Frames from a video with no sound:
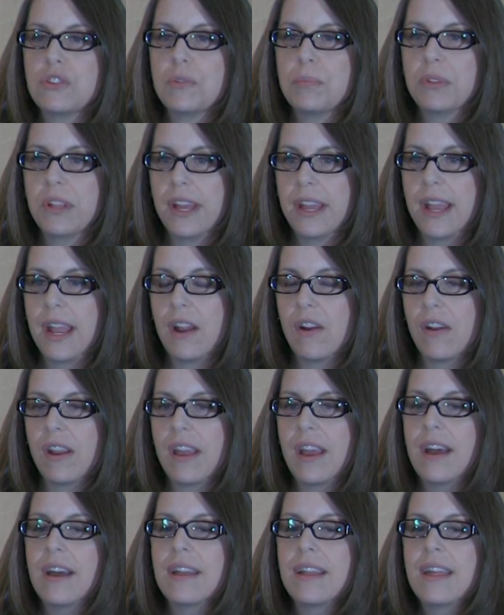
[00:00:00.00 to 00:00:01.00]
the play
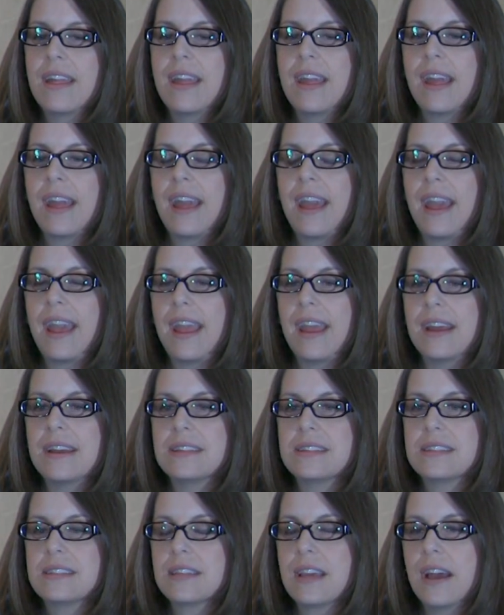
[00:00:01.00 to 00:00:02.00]
area.
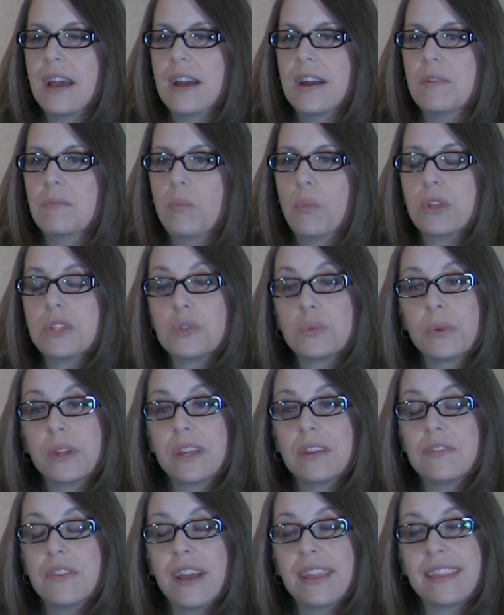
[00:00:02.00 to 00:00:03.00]
And once we
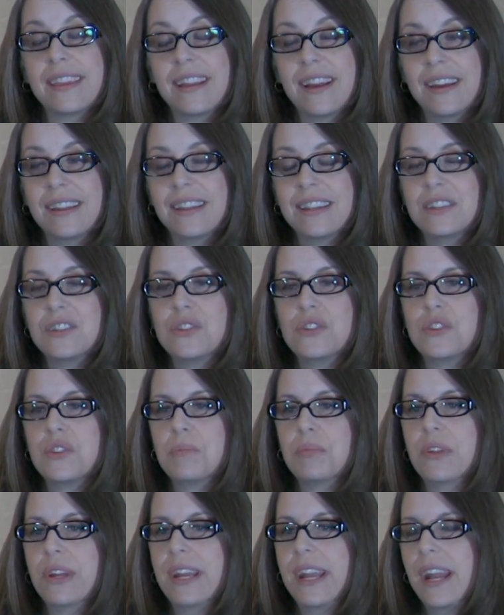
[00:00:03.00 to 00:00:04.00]
finally got into the
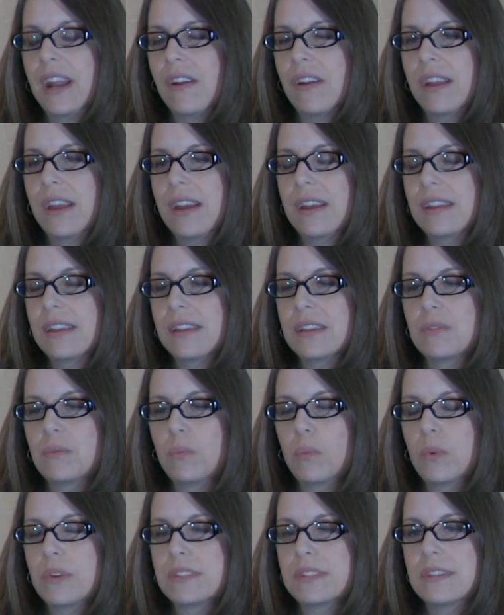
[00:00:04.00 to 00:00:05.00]
play area, it
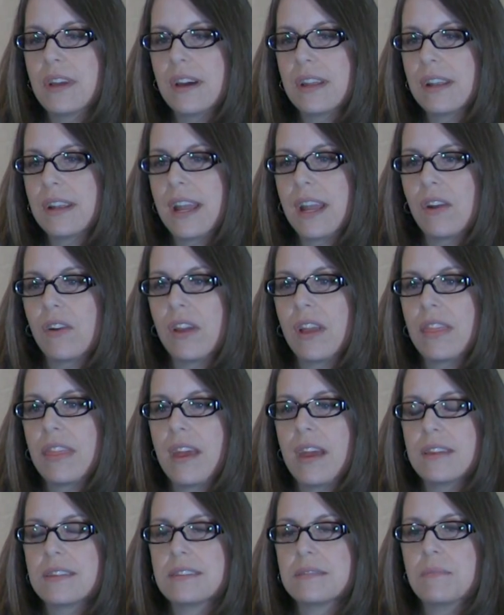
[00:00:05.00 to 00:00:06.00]
was not an area
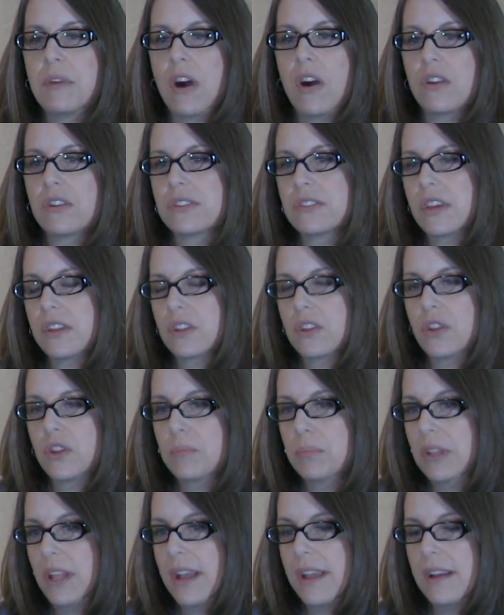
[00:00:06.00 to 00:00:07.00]
that our son could
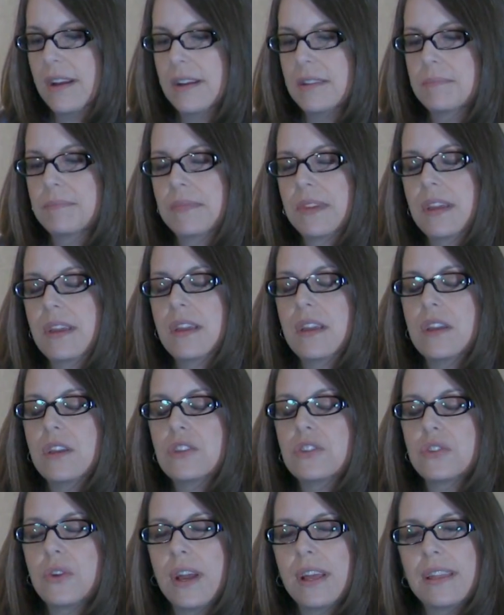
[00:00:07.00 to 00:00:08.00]
play on.
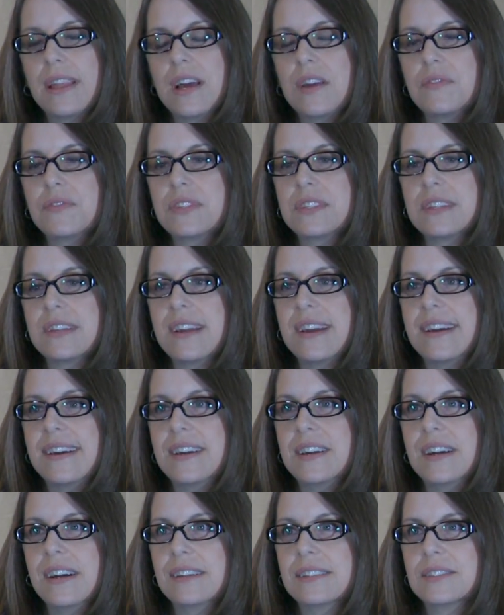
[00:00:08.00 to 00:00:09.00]
So I left a